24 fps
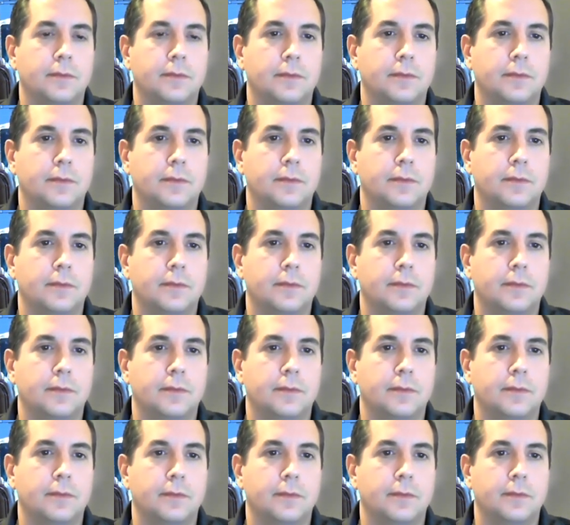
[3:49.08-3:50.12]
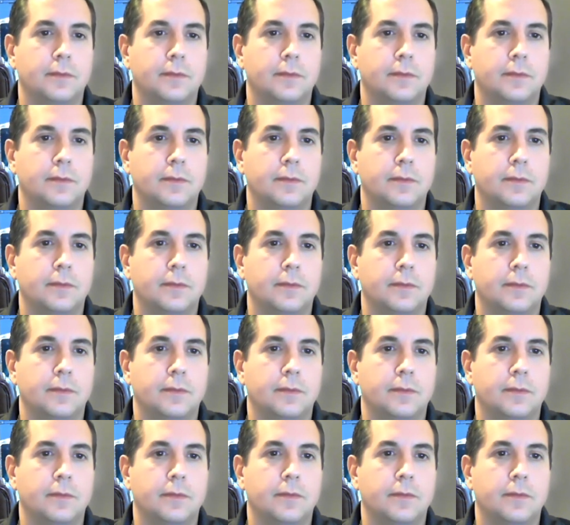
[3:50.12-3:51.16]

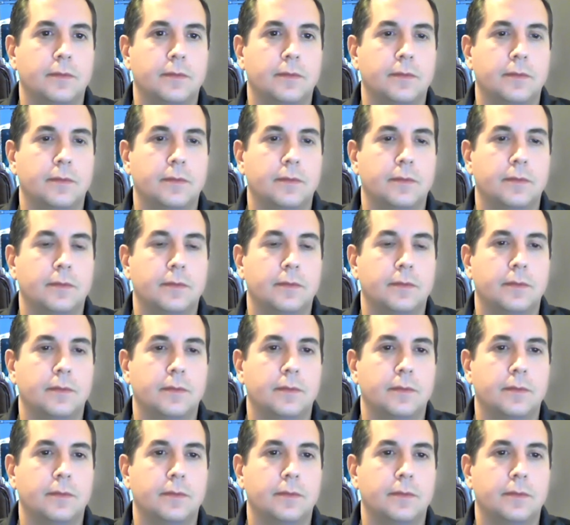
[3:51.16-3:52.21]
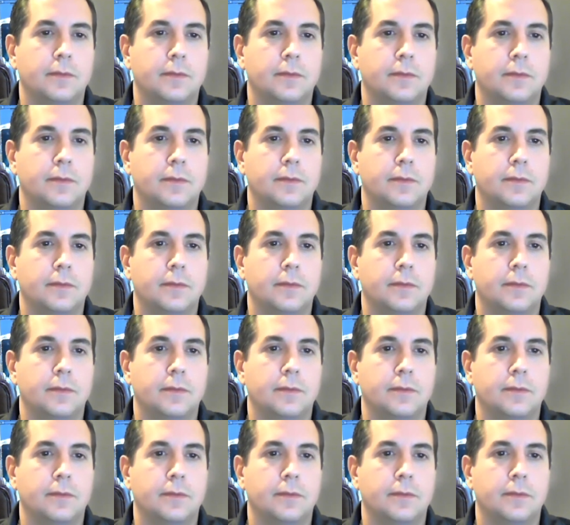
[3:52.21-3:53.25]

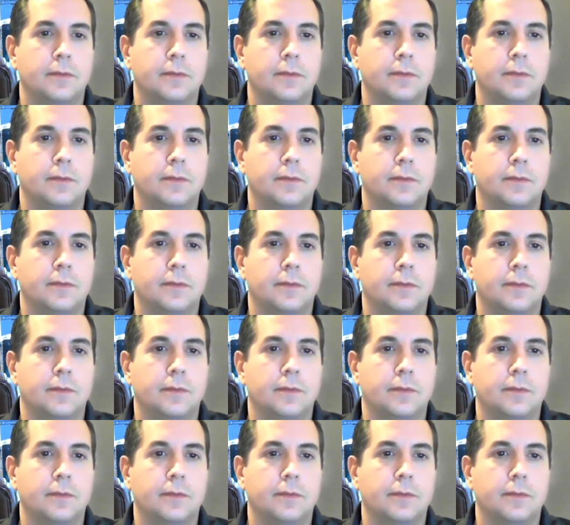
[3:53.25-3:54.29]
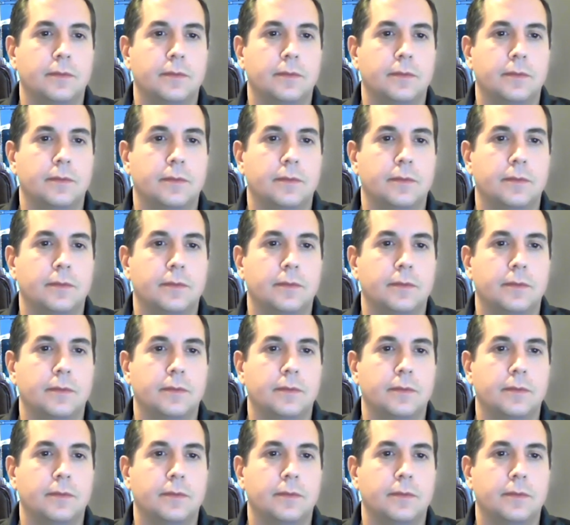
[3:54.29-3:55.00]
The person shown says nothing.